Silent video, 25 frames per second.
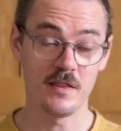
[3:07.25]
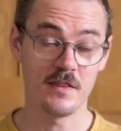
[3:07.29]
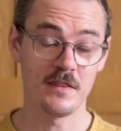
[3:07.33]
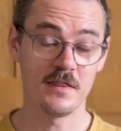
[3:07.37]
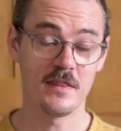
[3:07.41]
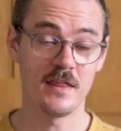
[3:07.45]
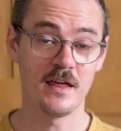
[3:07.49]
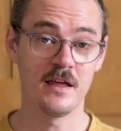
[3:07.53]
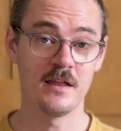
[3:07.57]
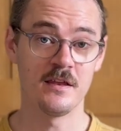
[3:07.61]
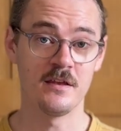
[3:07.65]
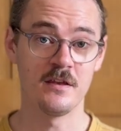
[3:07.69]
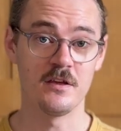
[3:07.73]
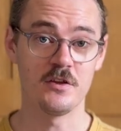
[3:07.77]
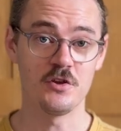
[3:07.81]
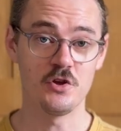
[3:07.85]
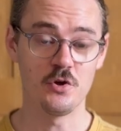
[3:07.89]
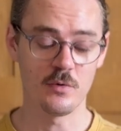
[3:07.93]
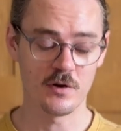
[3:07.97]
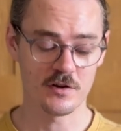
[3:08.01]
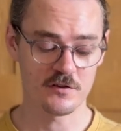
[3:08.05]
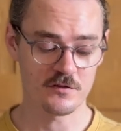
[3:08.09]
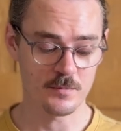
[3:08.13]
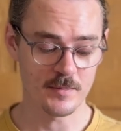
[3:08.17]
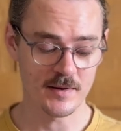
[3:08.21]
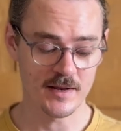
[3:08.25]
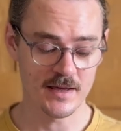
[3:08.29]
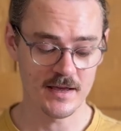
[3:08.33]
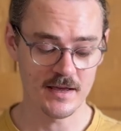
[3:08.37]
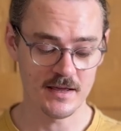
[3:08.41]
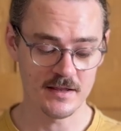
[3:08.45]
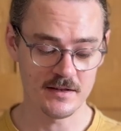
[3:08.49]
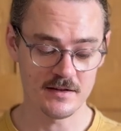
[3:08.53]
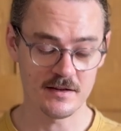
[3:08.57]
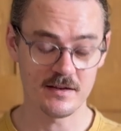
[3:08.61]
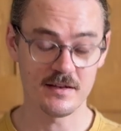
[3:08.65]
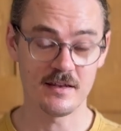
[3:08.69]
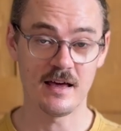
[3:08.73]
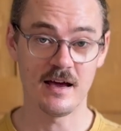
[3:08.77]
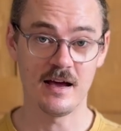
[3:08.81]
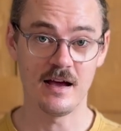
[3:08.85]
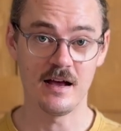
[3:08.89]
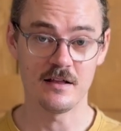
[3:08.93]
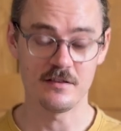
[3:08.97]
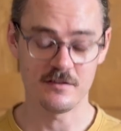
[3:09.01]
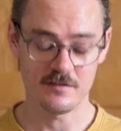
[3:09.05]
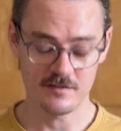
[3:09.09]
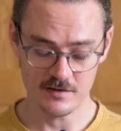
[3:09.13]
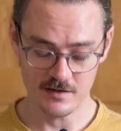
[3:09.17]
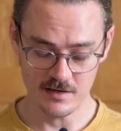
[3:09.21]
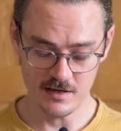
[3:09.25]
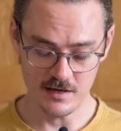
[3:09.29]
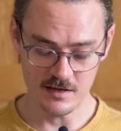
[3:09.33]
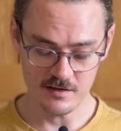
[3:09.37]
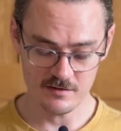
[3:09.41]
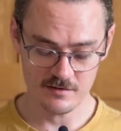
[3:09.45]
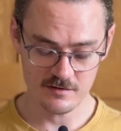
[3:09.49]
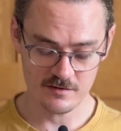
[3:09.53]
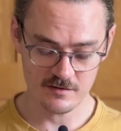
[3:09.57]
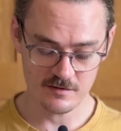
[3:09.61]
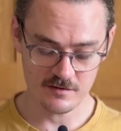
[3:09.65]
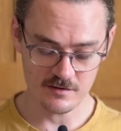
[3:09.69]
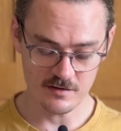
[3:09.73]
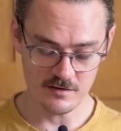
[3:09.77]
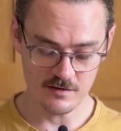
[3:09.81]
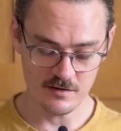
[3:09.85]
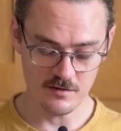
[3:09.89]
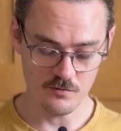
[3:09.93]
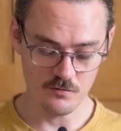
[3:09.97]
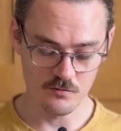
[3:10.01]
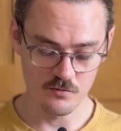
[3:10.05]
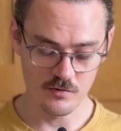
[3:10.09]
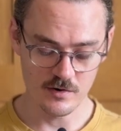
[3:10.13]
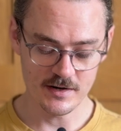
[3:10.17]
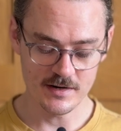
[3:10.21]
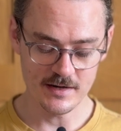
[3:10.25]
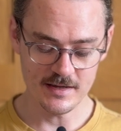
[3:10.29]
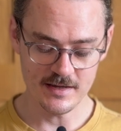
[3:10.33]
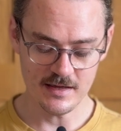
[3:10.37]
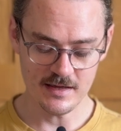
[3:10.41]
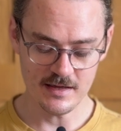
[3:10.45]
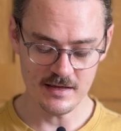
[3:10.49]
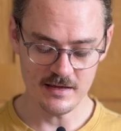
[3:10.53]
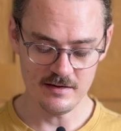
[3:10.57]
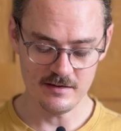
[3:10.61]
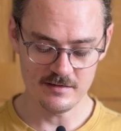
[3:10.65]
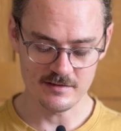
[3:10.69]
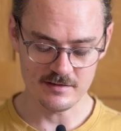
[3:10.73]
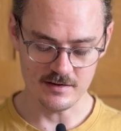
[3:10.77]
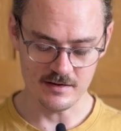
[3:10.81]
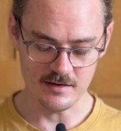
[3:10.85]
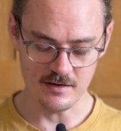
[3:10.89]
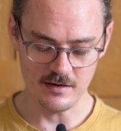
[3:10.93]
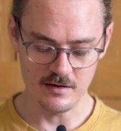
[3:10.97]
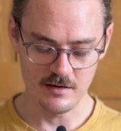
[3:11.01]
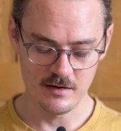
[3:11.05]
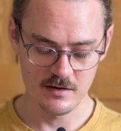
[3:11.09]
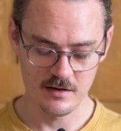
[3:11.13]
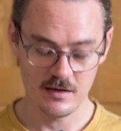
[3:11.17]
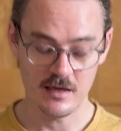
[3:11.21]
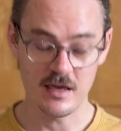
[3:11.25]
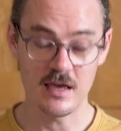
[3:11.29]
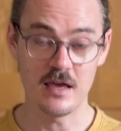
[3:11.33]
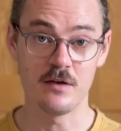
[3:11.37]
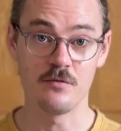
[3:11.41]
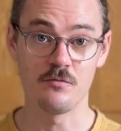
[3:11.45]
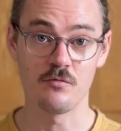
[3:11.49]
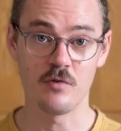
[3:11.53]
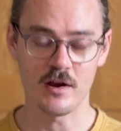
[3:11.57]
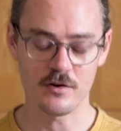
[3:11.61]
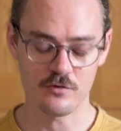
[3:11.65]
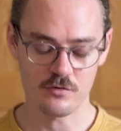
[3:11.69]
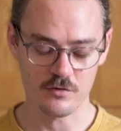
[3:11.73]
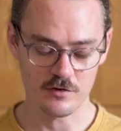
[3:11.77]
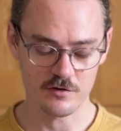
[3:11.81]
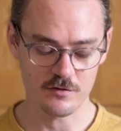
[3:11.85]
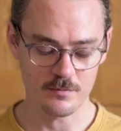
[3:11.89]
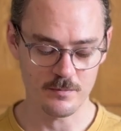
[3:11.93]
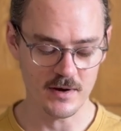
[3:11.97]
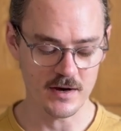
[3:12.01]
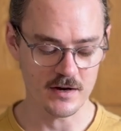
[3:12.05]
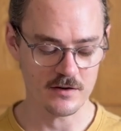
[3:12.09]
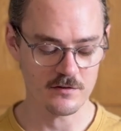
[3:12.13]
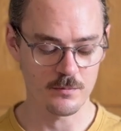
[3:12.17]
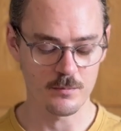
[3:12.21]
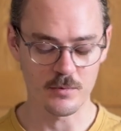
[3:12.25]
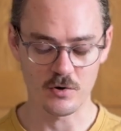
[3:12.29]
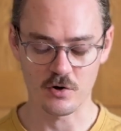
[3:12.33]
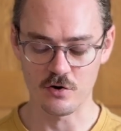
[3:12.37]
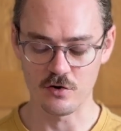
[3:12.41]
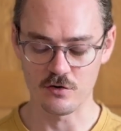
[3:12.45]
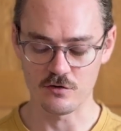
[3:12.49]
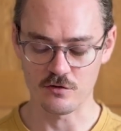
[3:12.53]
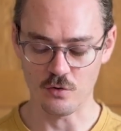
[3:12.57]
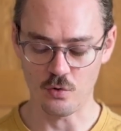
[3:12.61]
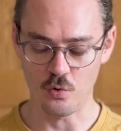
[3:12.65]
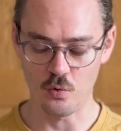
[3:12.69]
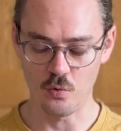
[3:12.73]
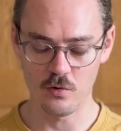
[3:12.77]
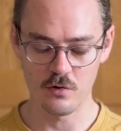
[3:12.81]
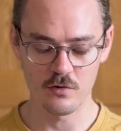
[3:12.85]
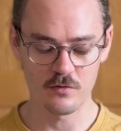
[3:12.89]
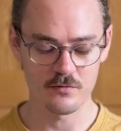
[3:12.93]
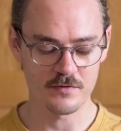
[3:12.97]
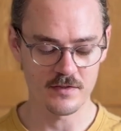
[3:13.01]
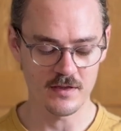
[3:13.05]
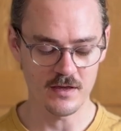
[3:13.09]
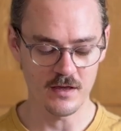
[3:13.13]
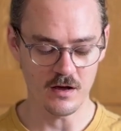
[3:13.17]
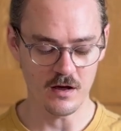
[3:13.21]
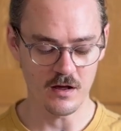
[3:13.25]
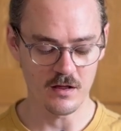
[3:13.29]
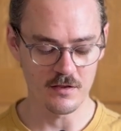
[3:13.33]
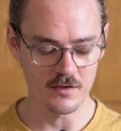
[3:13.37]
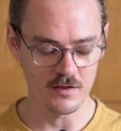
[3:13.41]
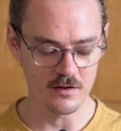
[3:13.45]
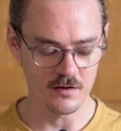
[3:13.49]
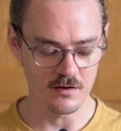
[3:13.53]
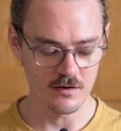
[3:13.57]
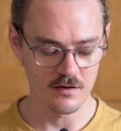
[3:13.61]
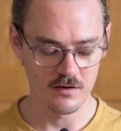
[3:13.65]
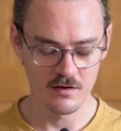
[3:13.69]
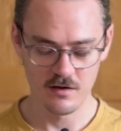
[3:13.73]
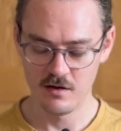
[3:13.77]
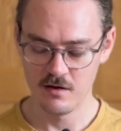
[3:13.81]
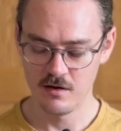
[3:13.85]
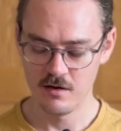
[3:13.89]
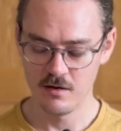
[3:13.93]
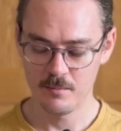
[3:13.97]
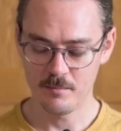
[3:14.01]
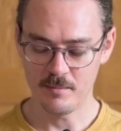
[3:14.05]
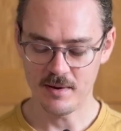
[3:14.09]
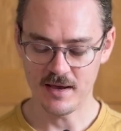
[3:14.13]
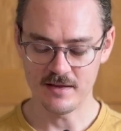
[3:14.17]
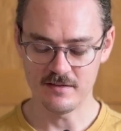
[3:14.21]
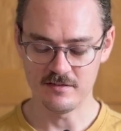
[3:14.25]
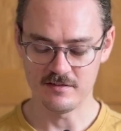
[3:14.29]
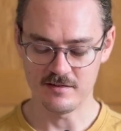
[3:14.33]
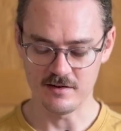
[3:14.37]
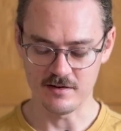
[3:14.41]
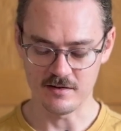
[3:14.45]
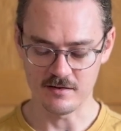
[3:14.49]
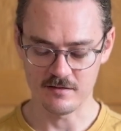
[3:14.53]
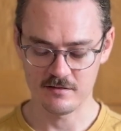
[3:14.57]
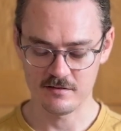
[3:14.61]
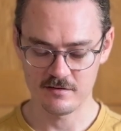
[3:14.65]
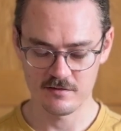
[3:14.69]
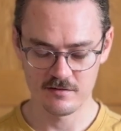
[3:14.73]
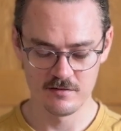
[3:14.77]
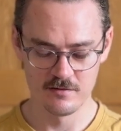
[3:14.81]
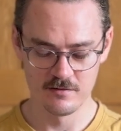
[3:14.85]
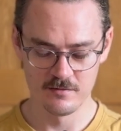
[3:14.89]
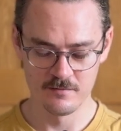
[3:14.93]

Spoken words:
then you explain that it's really easy in retrospect because all of the other paintings